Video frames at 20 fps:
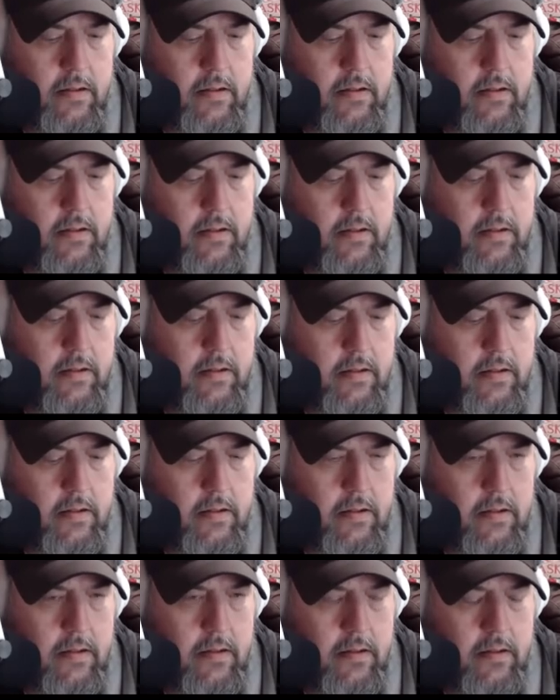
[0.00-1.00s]

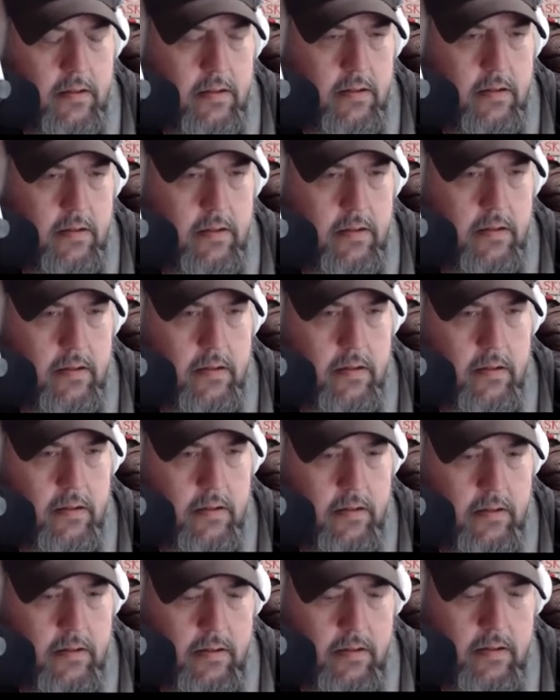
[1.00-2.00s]

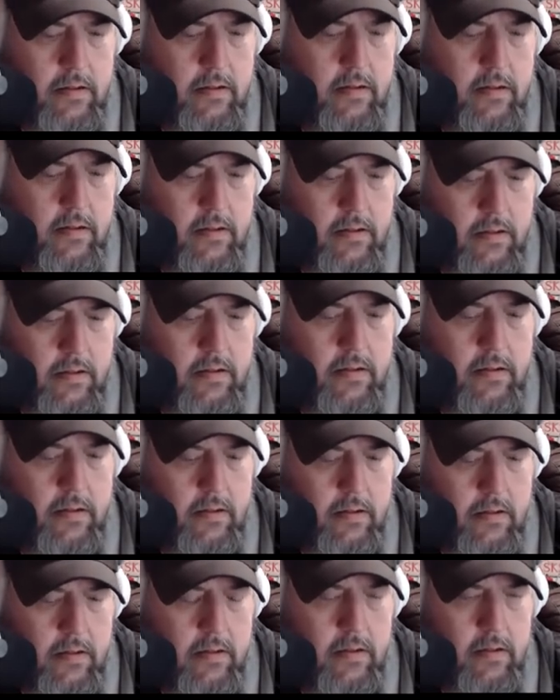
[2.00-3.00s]

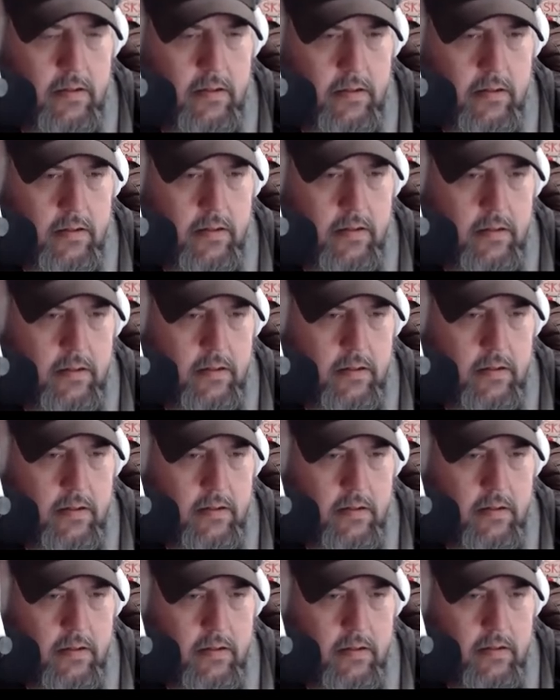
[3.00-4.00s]

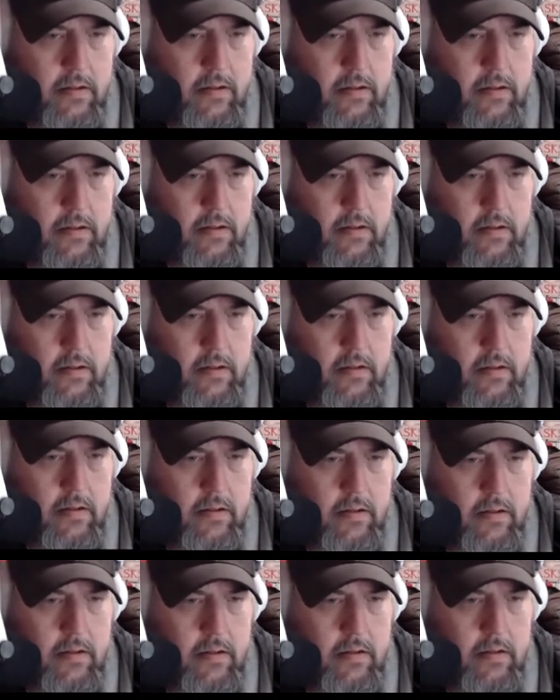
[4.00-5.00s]

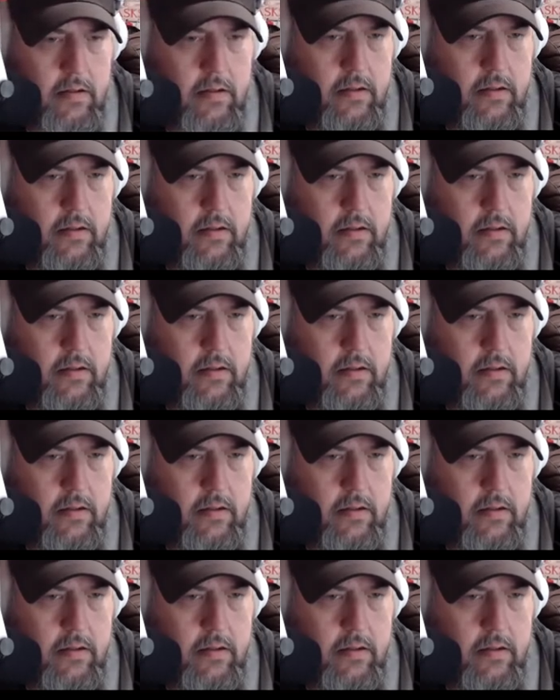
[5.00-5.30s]
[no speech]